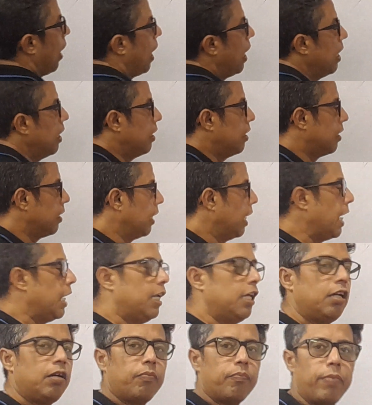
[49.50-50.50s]
Light
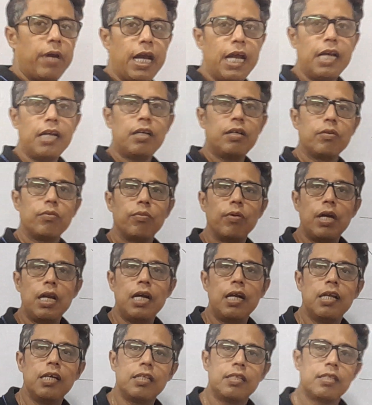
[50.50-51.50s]
getting bent when
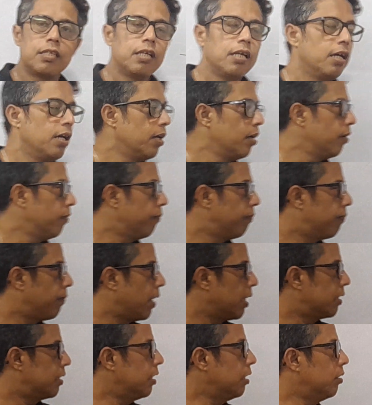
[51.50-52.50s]
it is
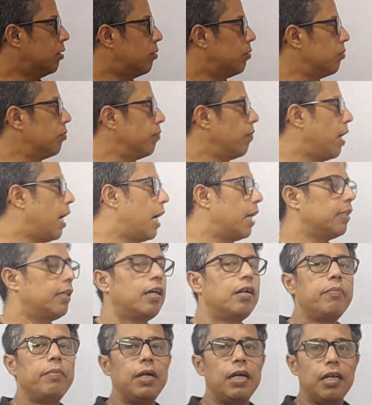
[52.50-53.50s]
passing through
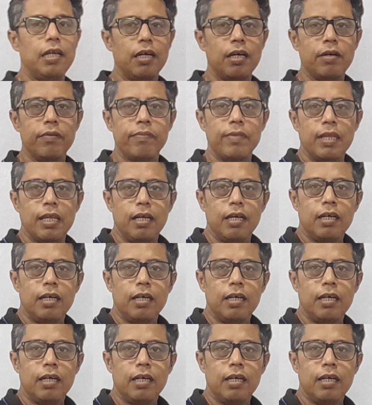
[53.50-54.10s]
other media,